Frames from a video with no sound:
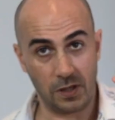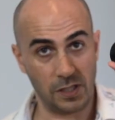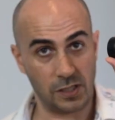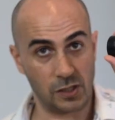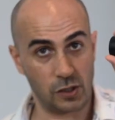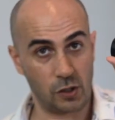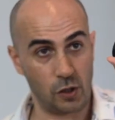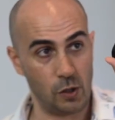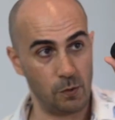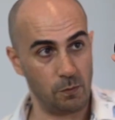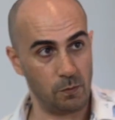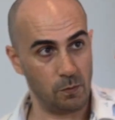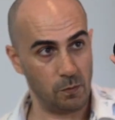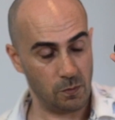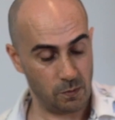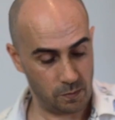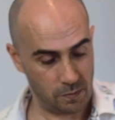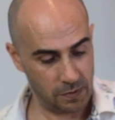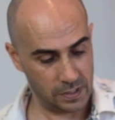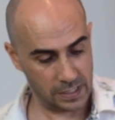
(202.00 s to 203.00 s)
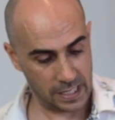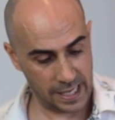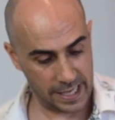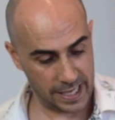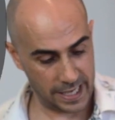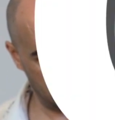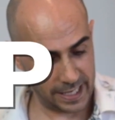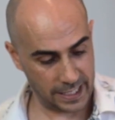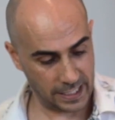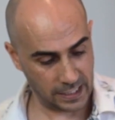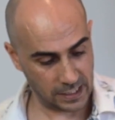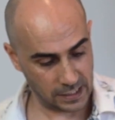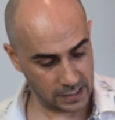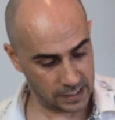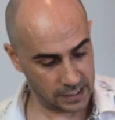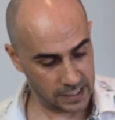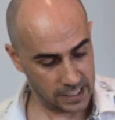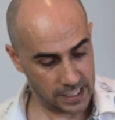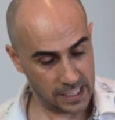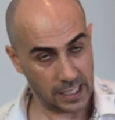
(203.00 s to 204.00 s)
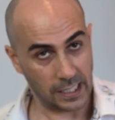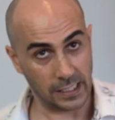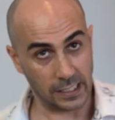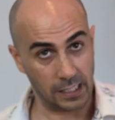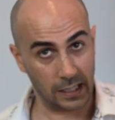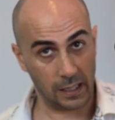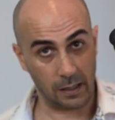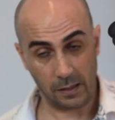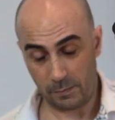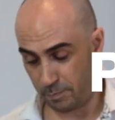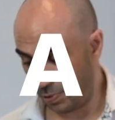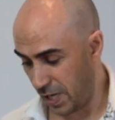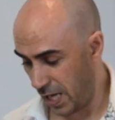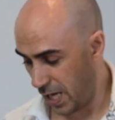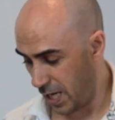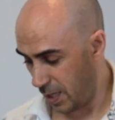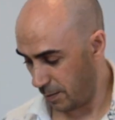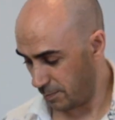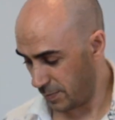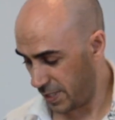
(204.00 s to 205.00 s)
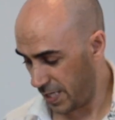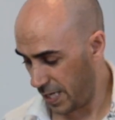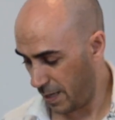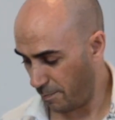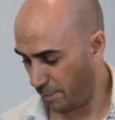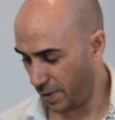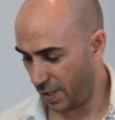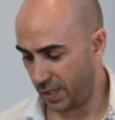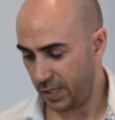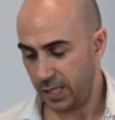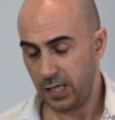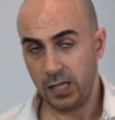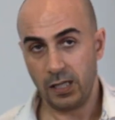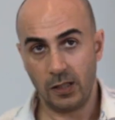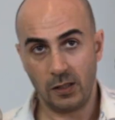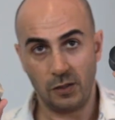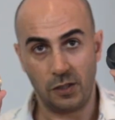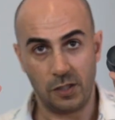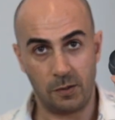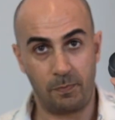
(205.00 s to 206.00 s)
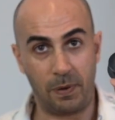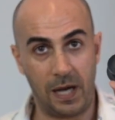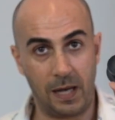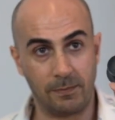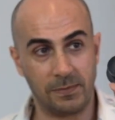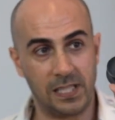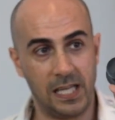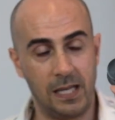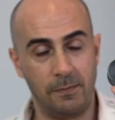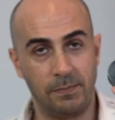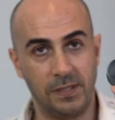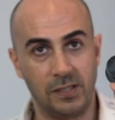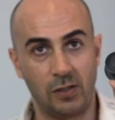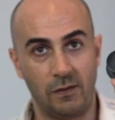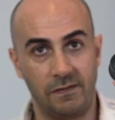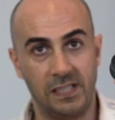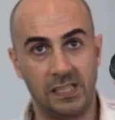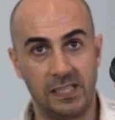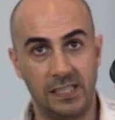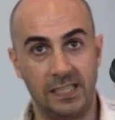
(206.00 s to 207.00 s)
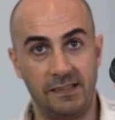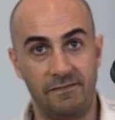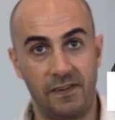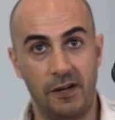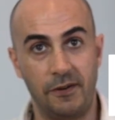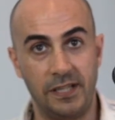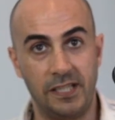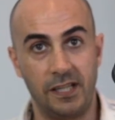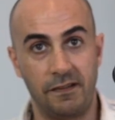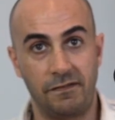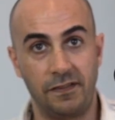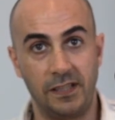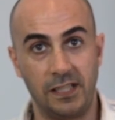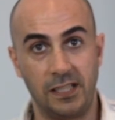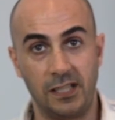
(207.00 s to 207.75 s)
with a scoop and a little palm tamper. Although the palm tamper is obviously very different